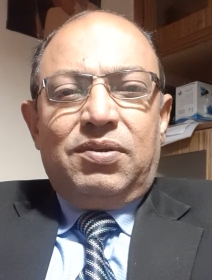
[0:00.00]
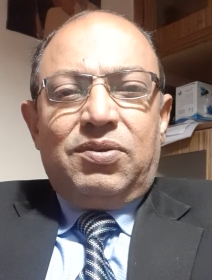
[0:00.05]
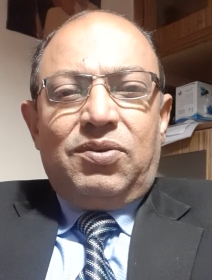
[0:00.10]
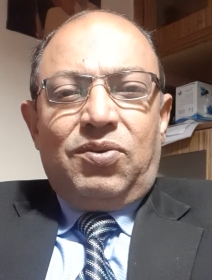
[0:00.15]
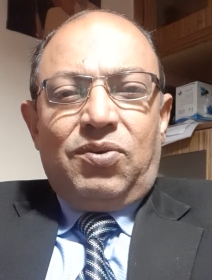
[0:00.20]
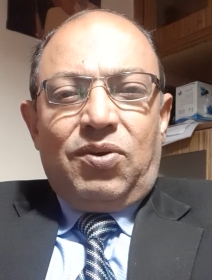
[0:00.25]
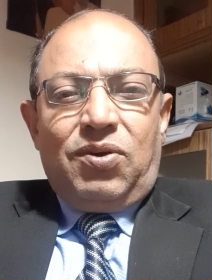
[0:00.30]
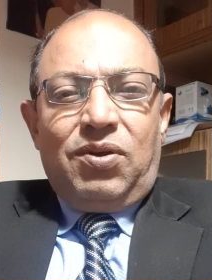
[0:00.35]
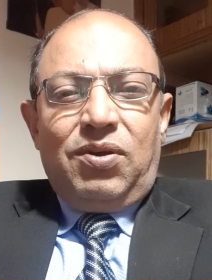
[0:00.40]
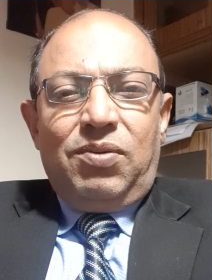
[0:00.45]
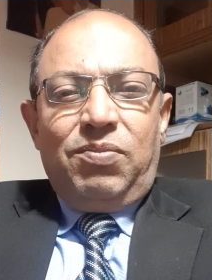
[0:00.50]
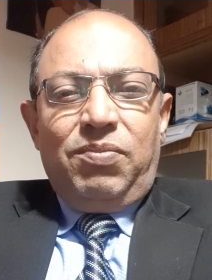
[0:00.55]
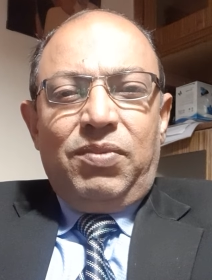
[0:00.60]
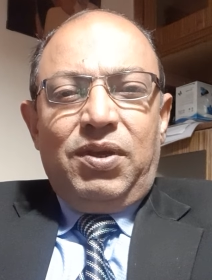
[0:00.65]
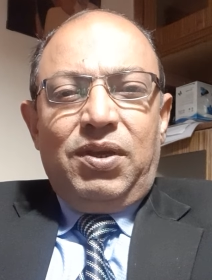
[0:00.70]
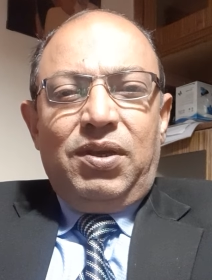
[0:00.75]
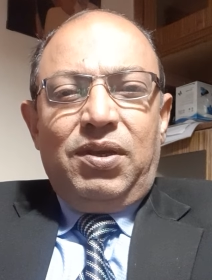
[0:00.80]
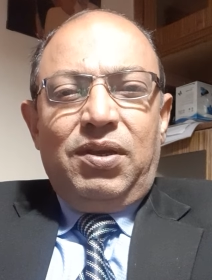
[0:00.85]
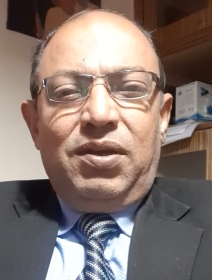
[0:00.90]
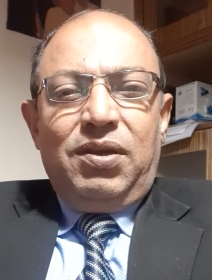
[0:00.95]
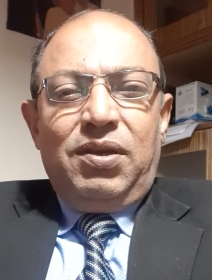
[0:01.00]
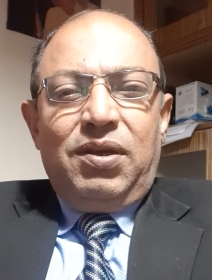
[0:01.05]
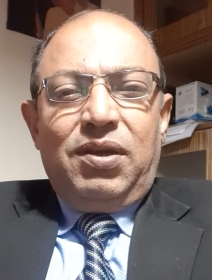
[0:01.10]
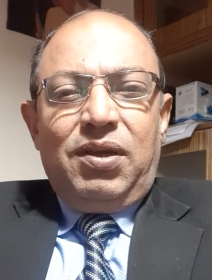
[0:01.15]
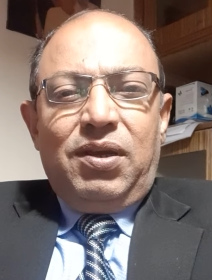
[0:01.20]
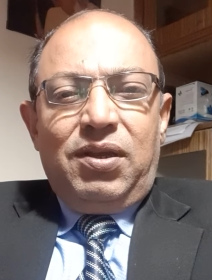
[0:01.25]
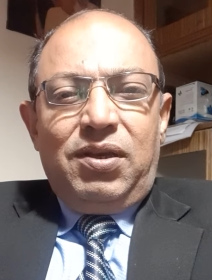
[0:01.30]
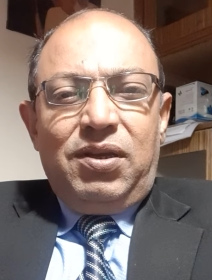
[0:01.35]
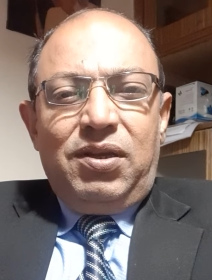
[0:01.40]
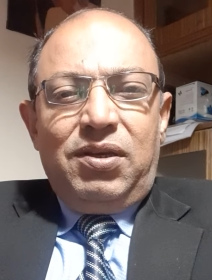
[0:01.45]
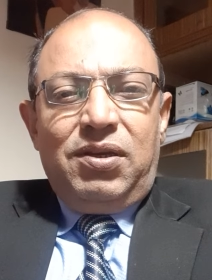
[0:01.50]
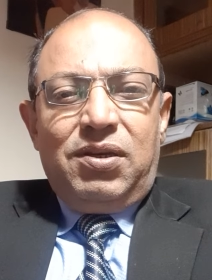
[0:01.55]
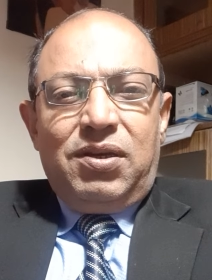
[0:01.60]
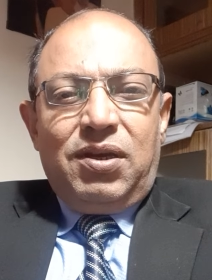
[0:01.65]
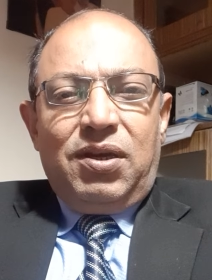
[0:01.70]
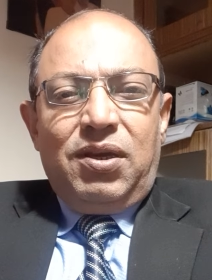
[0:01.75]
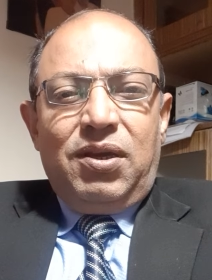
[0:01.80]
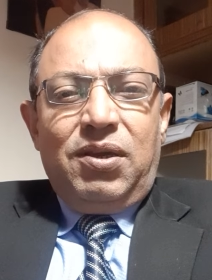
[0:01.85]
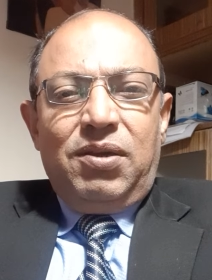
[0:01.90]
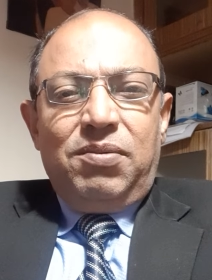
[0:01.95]
call me
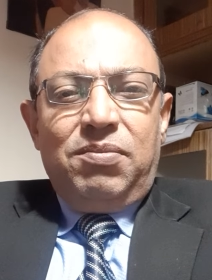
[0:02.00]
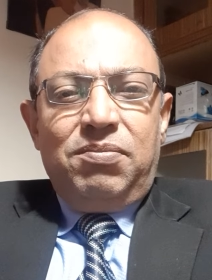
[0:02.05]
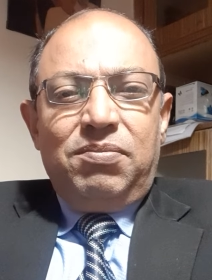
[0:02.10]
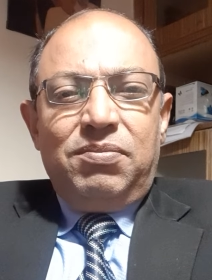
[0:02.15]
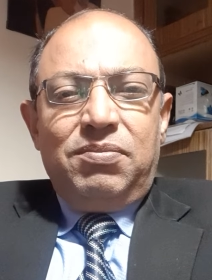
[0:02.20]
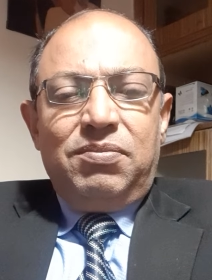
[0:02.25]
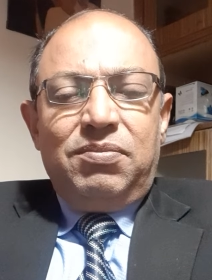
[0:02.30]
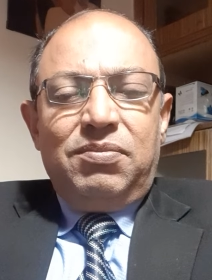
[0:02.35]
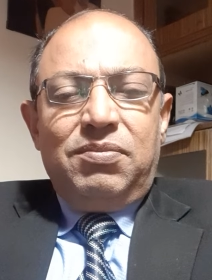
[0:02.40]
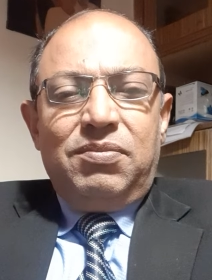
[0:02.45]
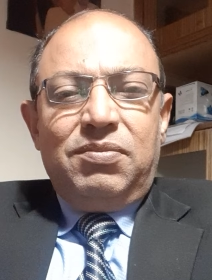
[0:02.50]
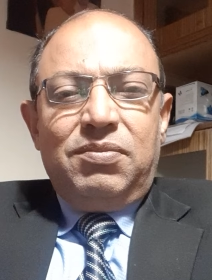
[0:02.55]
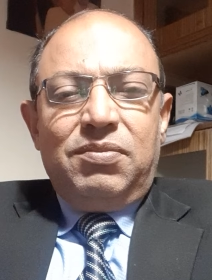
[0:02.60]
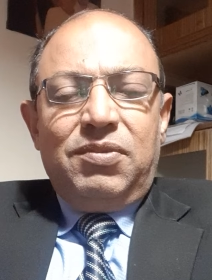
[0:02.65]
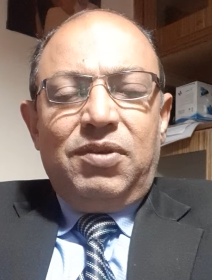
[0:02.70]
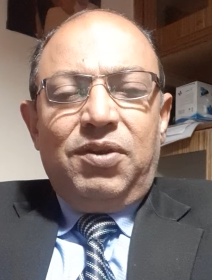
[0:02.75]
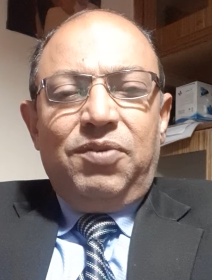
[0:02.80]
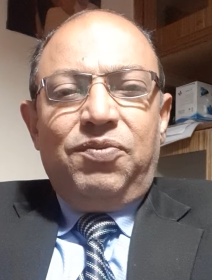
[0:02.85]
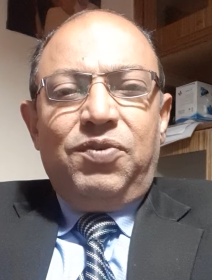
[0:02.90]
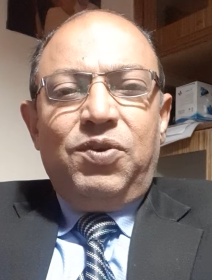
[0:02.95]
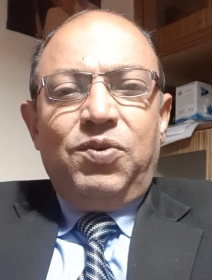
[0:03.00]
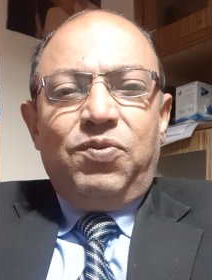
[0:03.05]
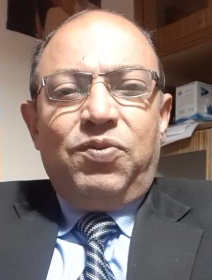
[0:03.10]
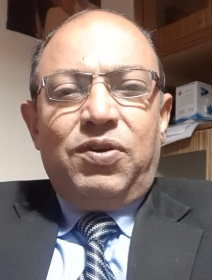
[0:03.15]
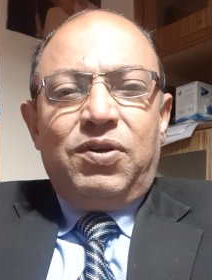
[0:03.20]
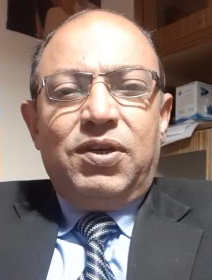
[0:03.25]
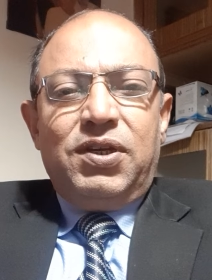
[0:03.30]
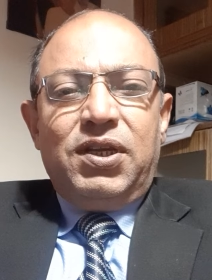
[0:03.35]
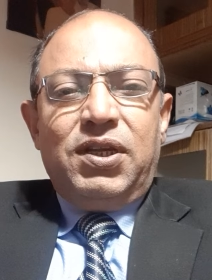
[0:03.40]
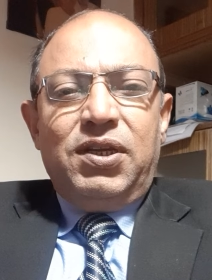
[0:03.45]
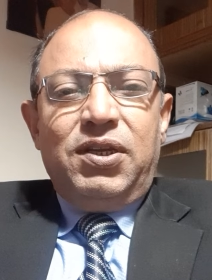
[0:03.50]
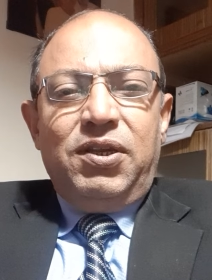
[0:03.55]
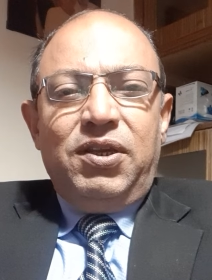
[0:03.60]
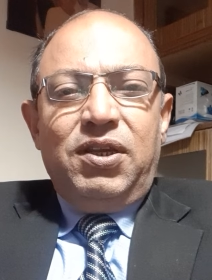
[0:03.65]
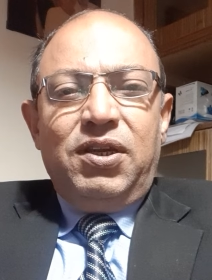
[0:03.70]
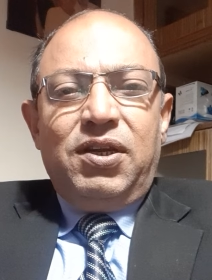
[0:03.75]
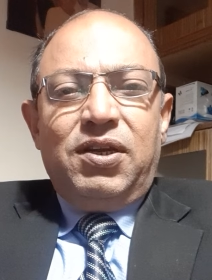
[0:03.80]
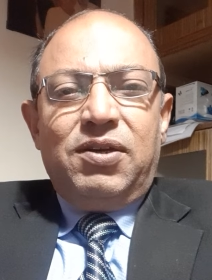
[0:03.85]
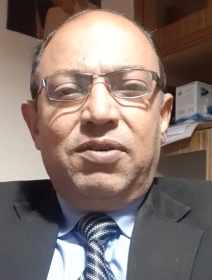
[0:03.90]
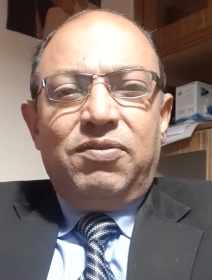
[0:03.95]
anytime if you want
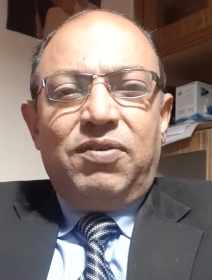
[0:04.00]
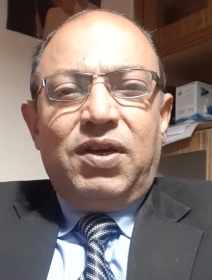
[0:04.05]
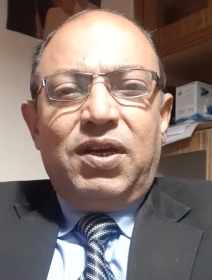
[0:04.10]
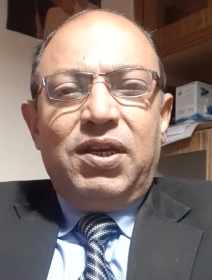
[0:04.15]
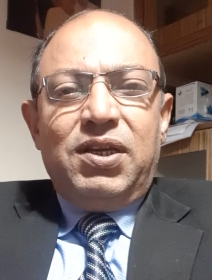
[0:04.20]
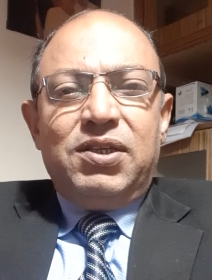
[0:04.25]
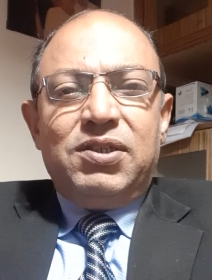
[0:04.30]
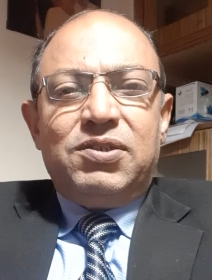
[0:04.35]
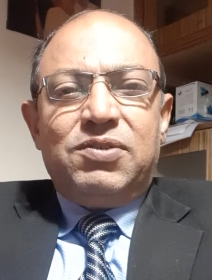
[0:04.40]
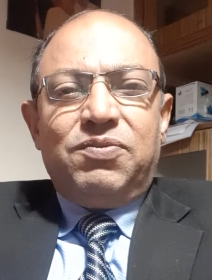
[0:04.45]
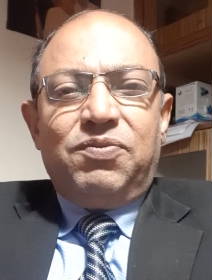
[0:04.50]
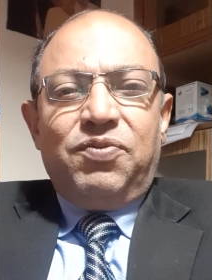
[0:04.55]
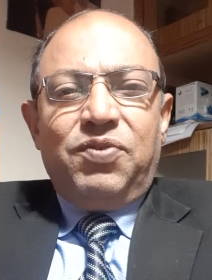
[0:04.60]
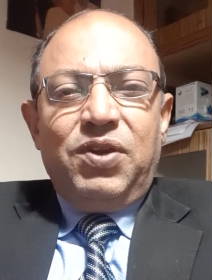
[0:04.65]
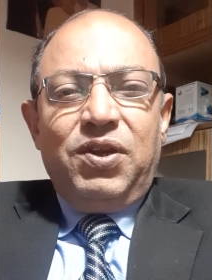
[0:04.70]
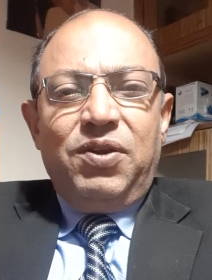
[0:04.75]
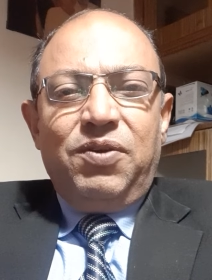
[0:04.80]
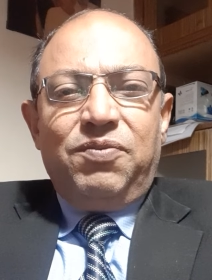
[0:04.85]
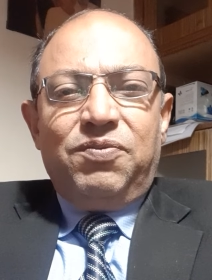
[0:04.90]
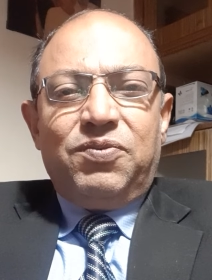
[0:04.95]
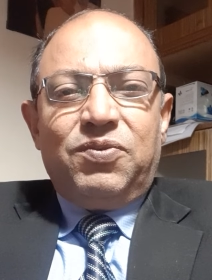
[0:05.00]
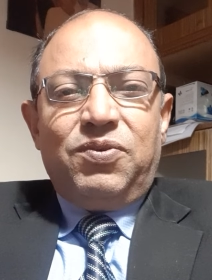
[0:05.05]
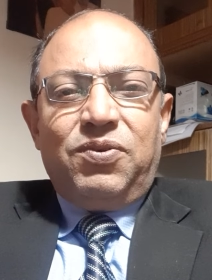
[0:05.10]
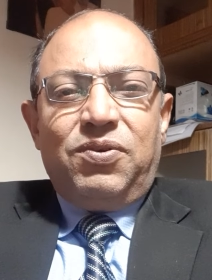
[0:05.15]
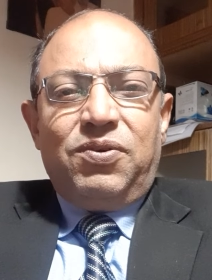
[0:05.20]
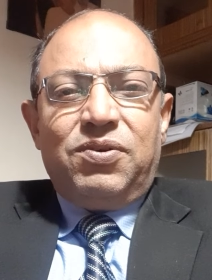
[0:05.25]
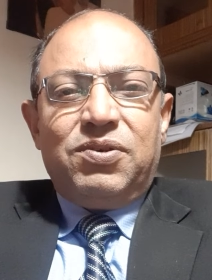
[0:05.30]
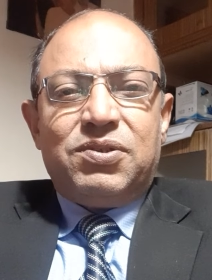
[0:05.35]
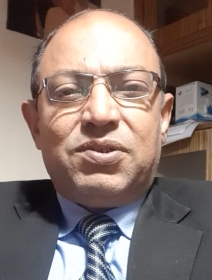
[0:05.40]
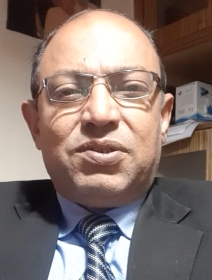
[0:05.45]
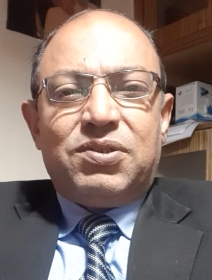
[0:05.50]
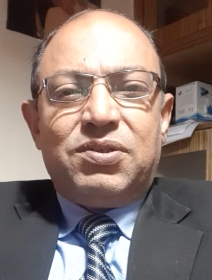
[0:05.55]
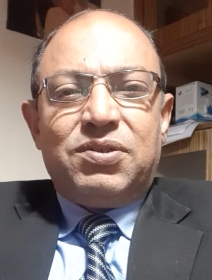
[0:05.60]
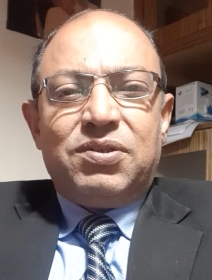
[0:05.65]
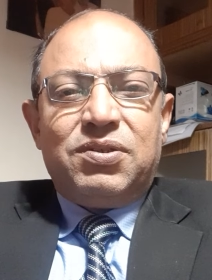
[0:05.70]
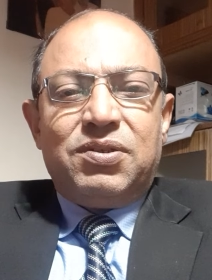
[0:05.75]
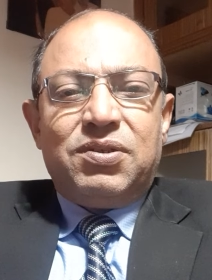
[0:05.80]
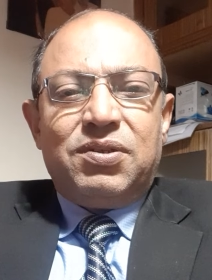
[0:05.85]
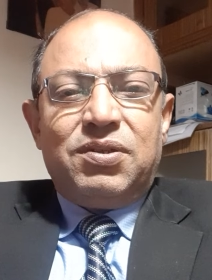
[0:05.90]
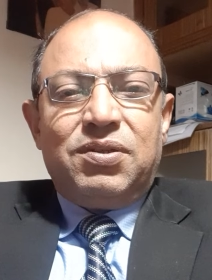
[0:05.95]
any advice free of cost.
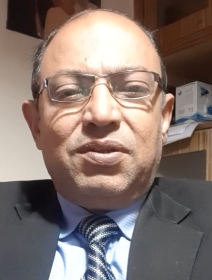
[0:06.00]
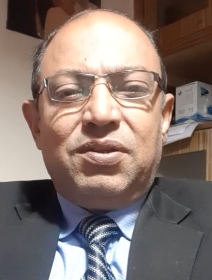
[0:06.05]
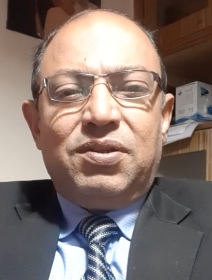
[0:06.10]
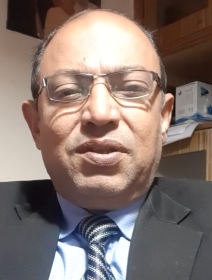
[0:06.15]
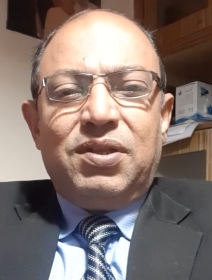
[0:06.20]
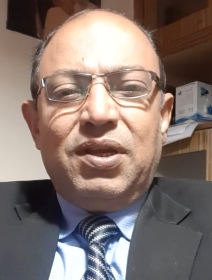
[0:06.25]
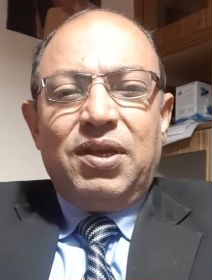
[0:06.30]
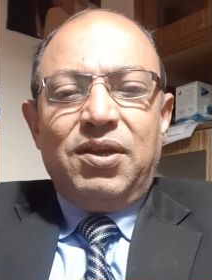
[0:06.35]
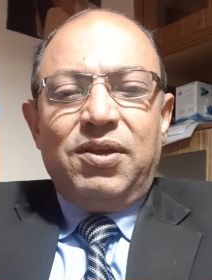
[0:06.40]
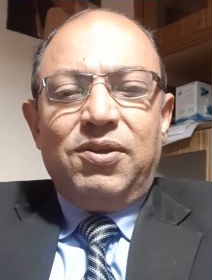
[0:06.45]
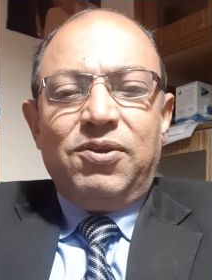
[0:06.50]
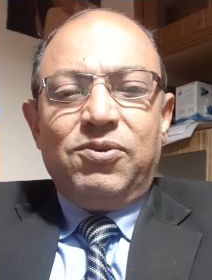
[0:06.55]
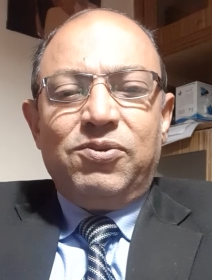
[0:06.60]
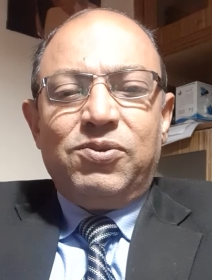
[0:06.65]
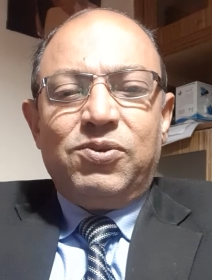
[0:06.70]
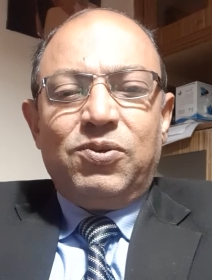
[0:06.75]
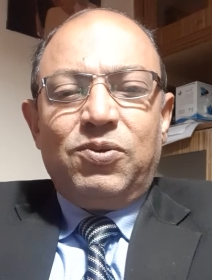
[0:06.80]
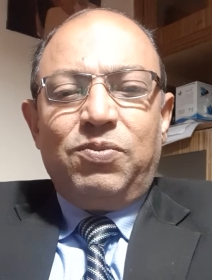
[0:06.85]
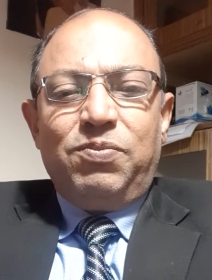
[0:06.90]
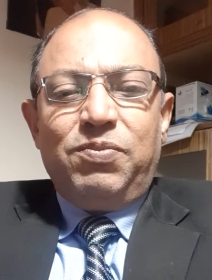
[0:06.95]
Thank you so